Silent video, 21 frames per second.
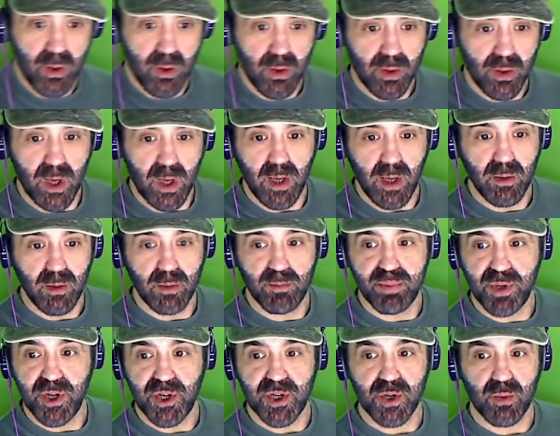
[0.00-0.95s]
Okay, I'm
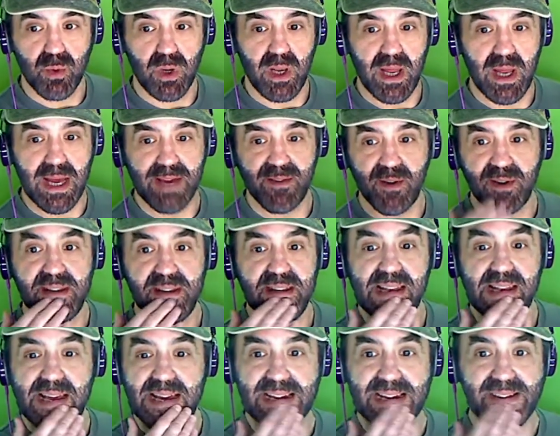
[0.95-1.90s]
pretty sure we're live on
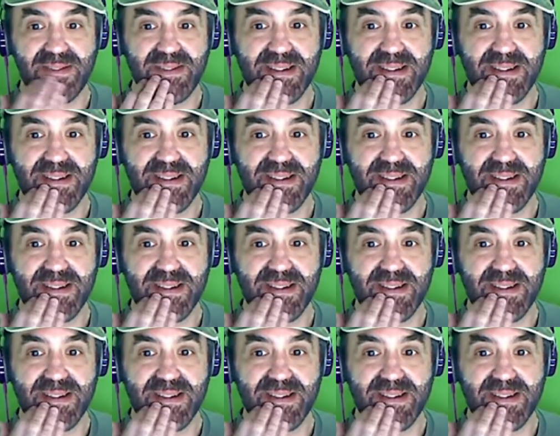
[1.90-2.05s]
DLive.